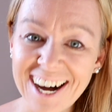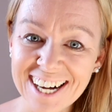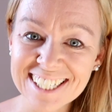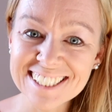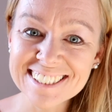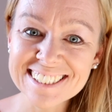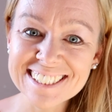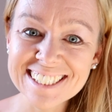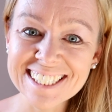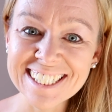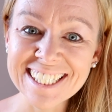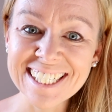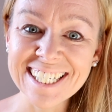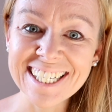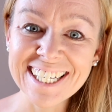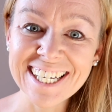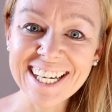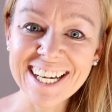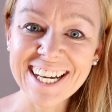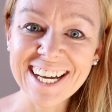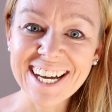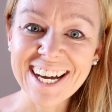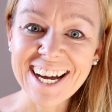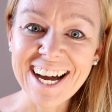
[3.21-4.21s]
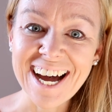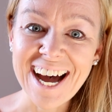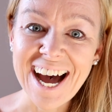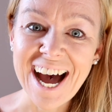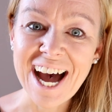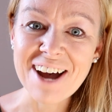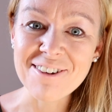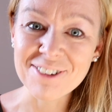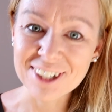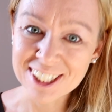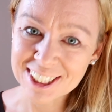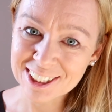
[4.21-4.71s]
Honestly,
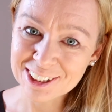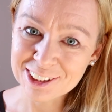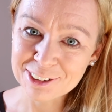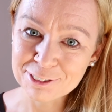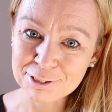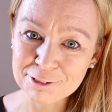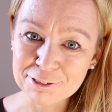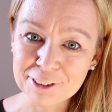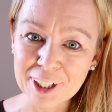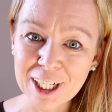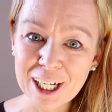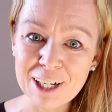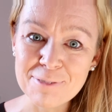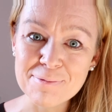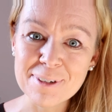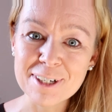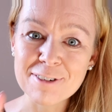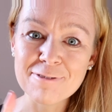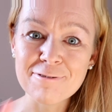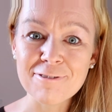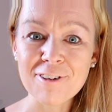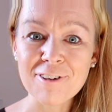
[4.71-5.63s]
I wanted to film and